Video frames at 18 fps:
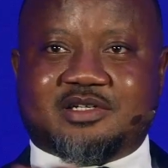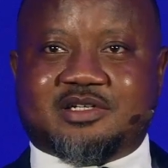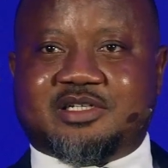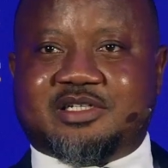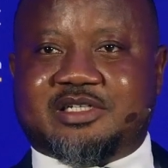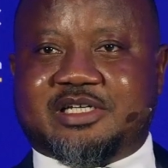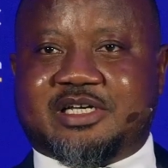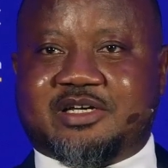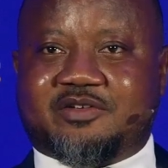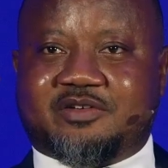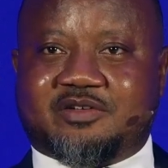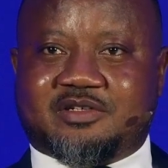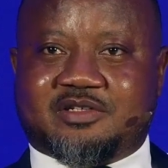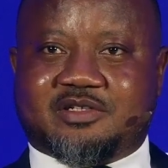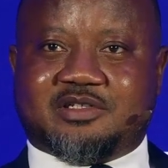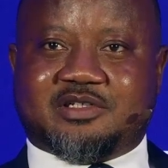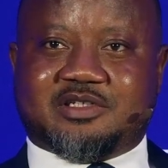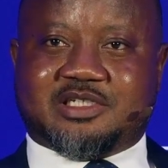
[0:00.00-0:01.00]

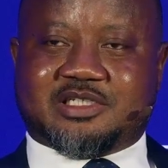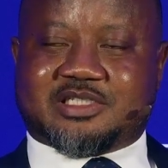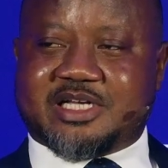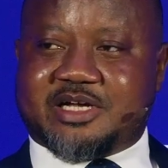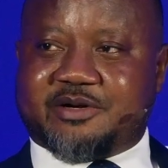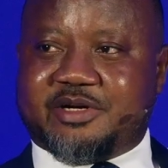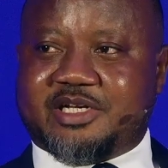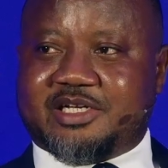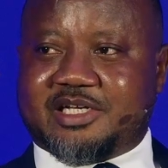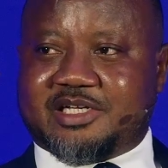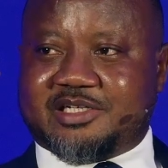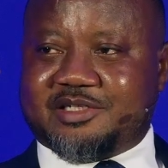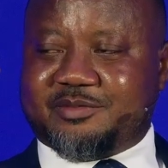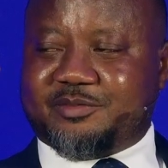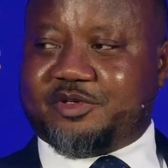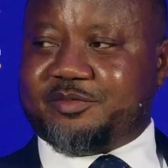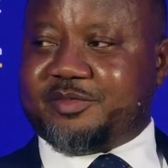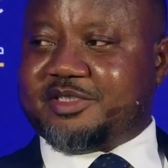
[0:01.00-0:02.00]
the terrain at the
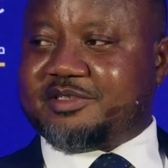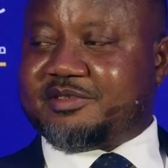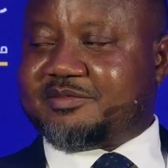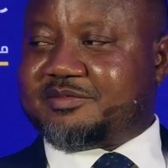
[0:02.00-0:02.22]
moment.